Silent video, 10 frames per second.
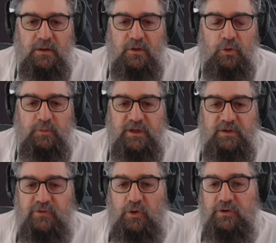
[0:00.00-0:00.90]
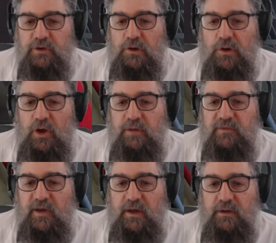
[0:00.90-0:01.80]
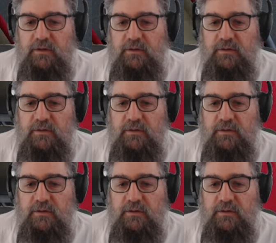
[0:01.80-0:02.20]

Normally you've got your climb down.